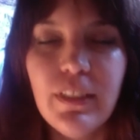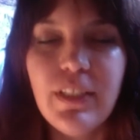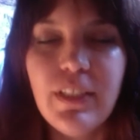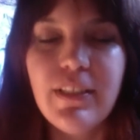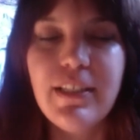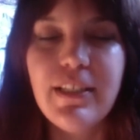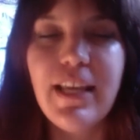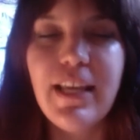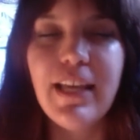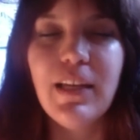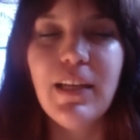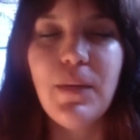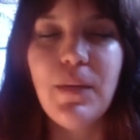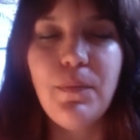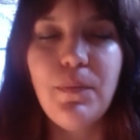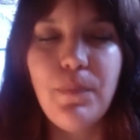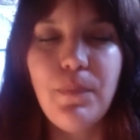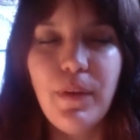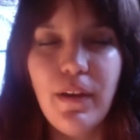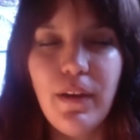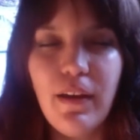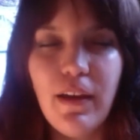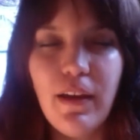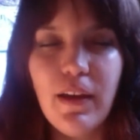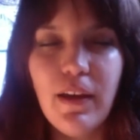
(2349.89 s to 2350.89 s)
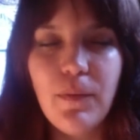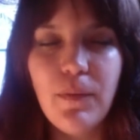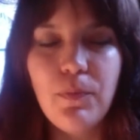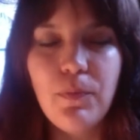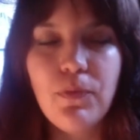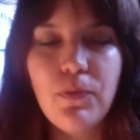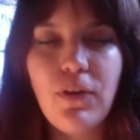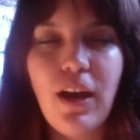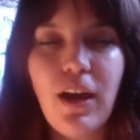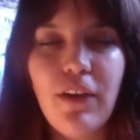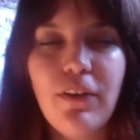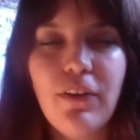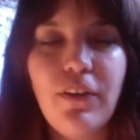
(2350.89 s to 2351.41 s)
to take in a big
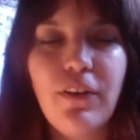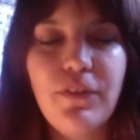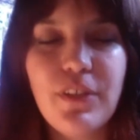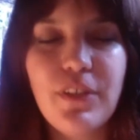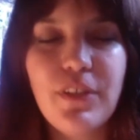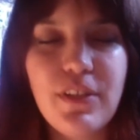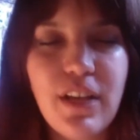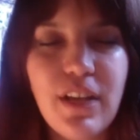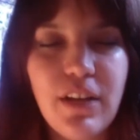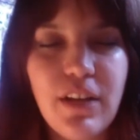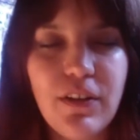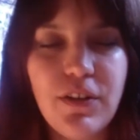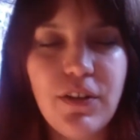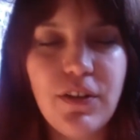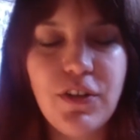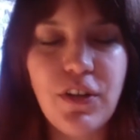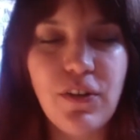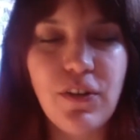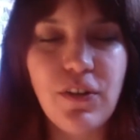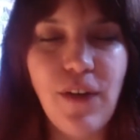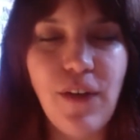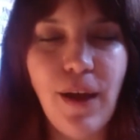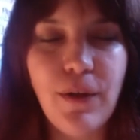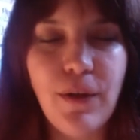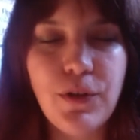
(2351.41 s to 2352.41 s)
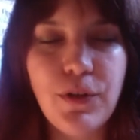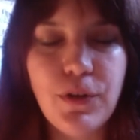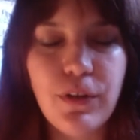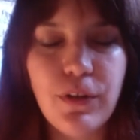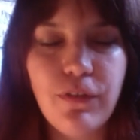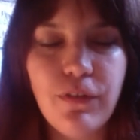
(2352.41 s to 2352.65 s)
breath of this energy around you